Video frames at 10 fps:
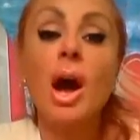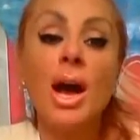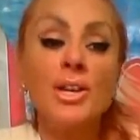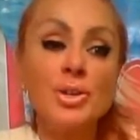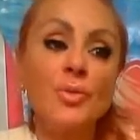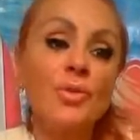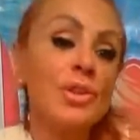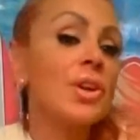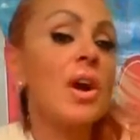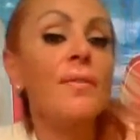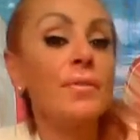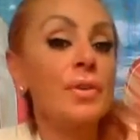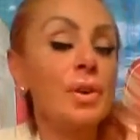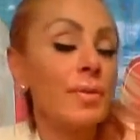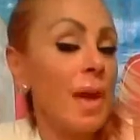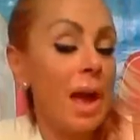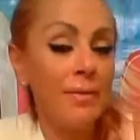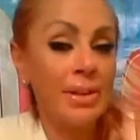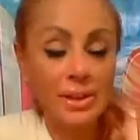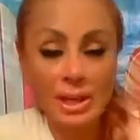I do it for the comfort of
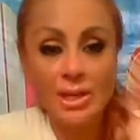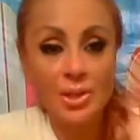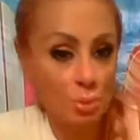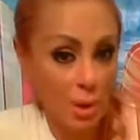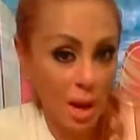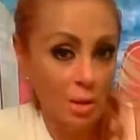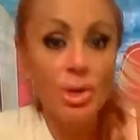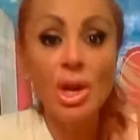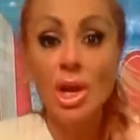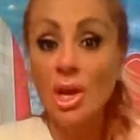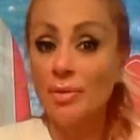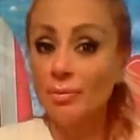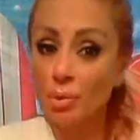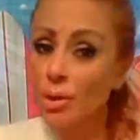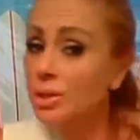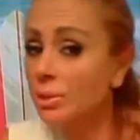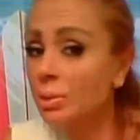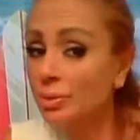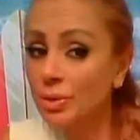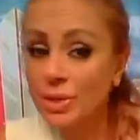having things around. If Roy's in the
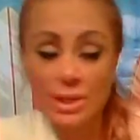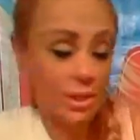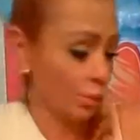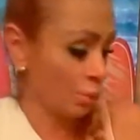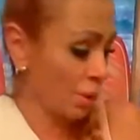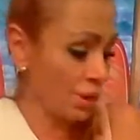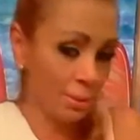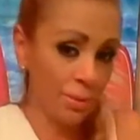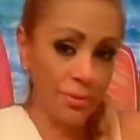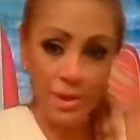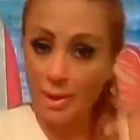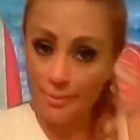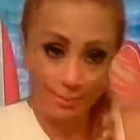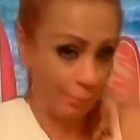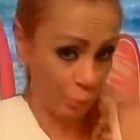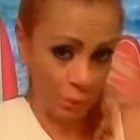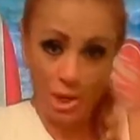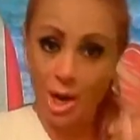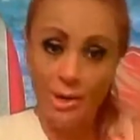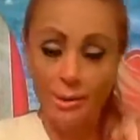mood for this, Roy's in the mood for that, we
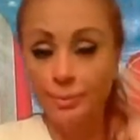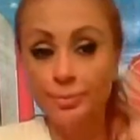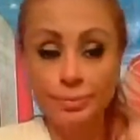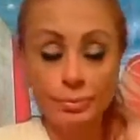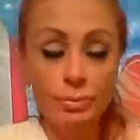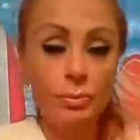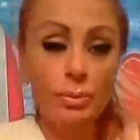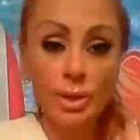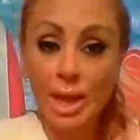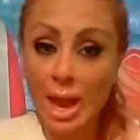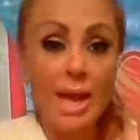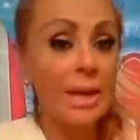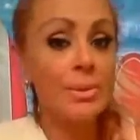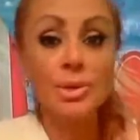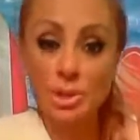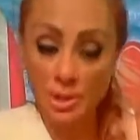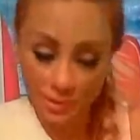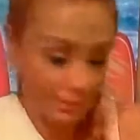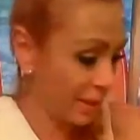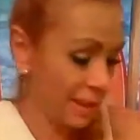got it. Animals,
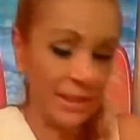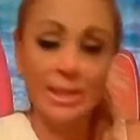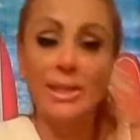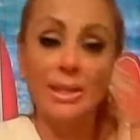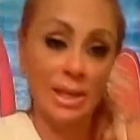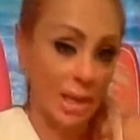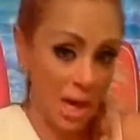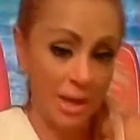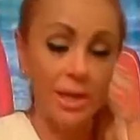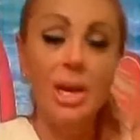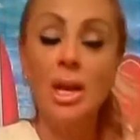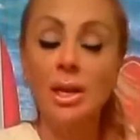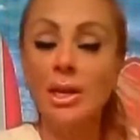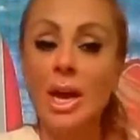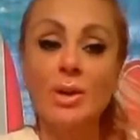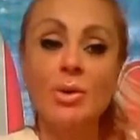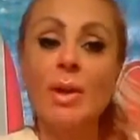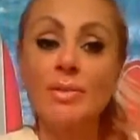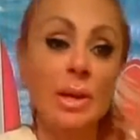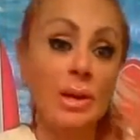if they need it, they got it. Like, I don't
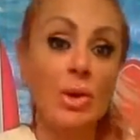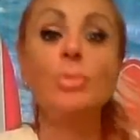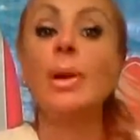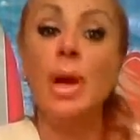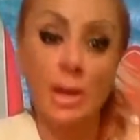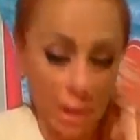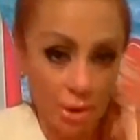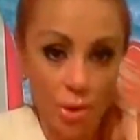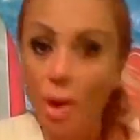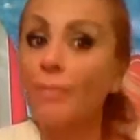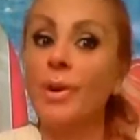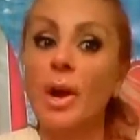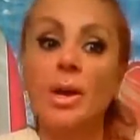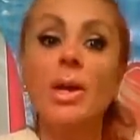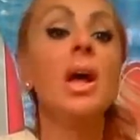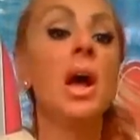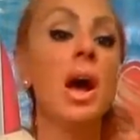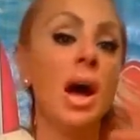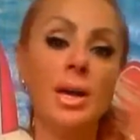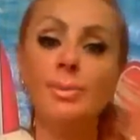have to like, oh my God, I gotta go, I forgot.
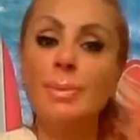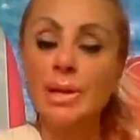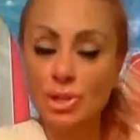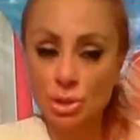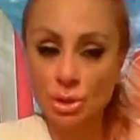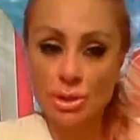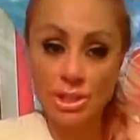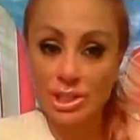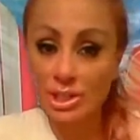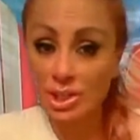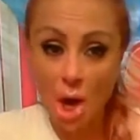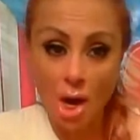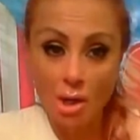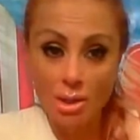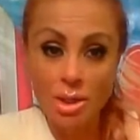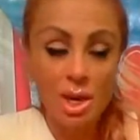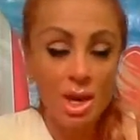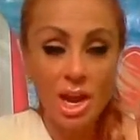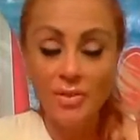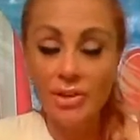I make sure it's stocked.
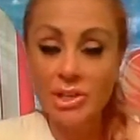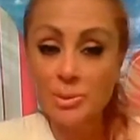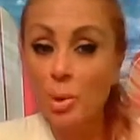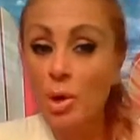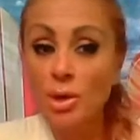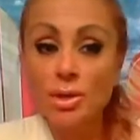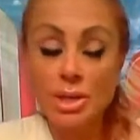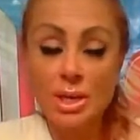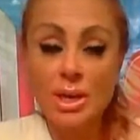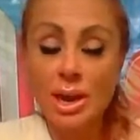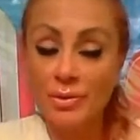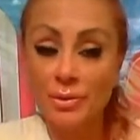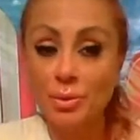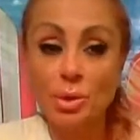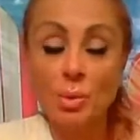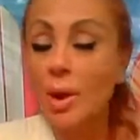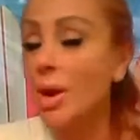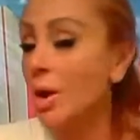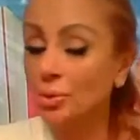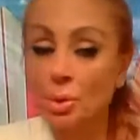If it spoils and I have to throw it away,
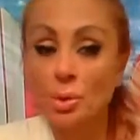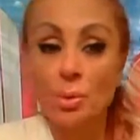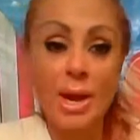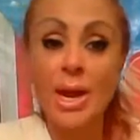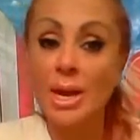I'll throw it away.